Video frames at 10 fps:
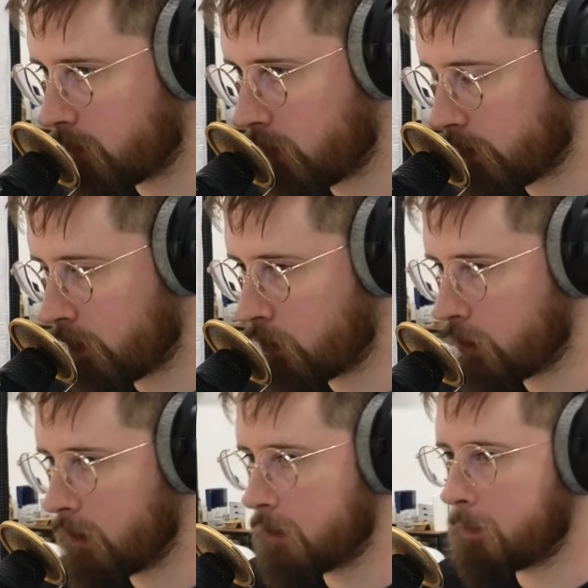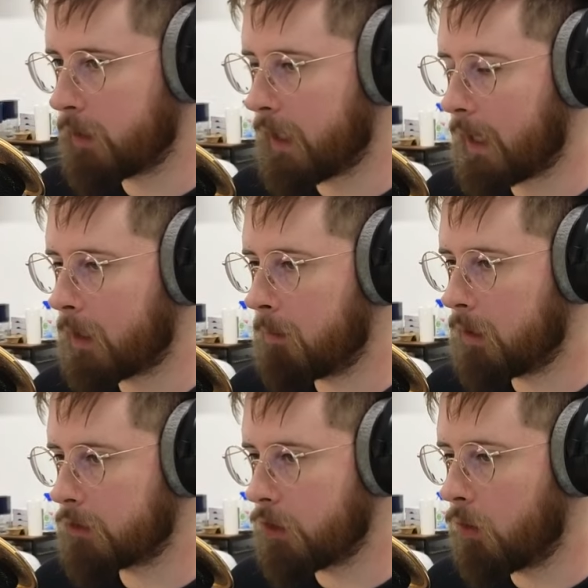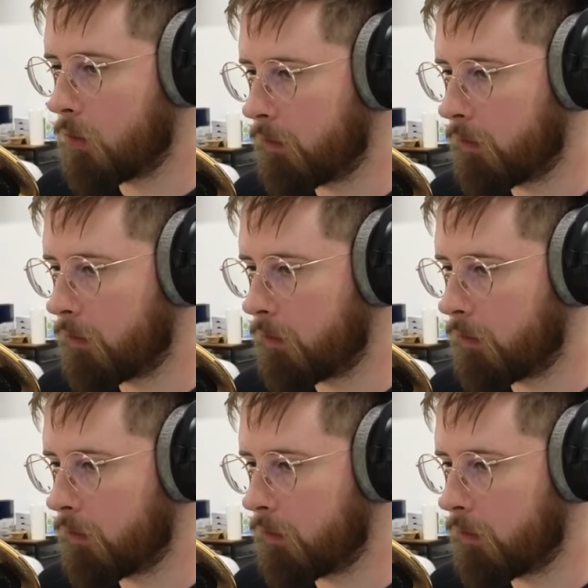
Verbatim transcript: resolutions, but that can mean a total